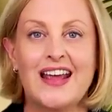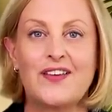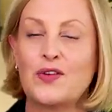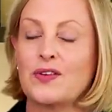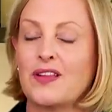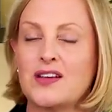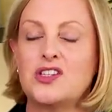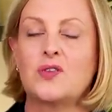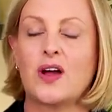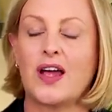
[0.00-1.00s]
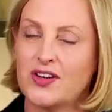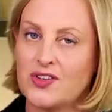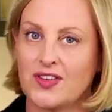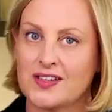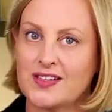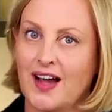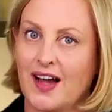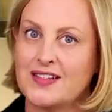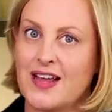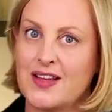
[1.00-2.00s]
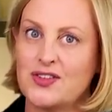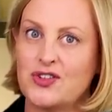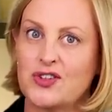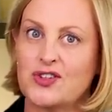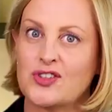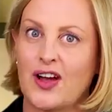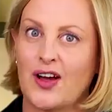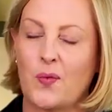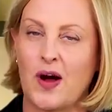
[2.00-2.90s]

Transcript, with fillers: If you would like to enter this contest, just uh,